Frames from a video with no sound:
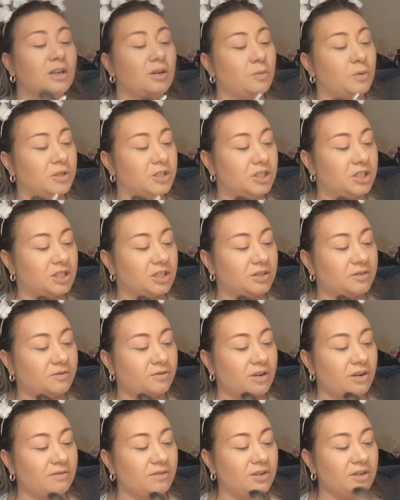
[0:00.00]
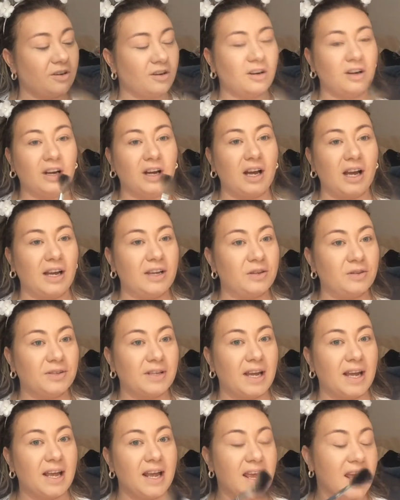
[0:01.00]
which is Forever Young. I use
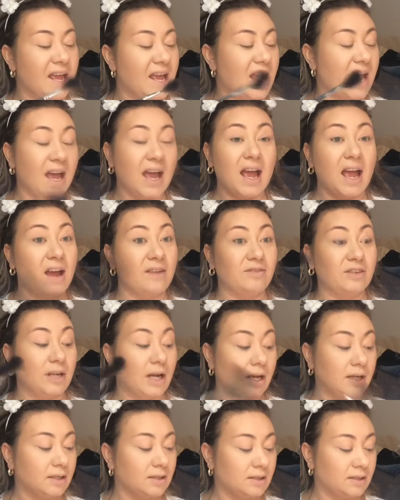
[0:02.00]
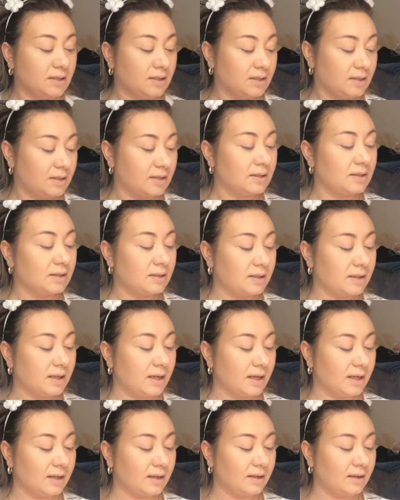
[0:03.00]
that every day.
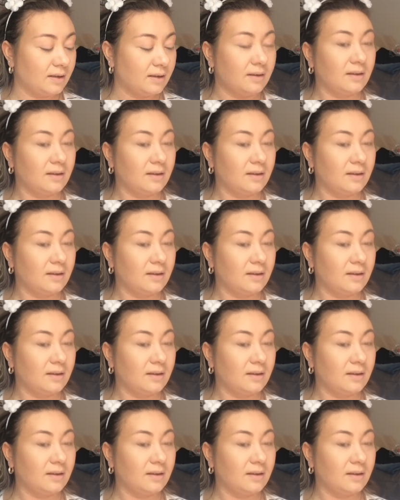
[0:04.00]
Like,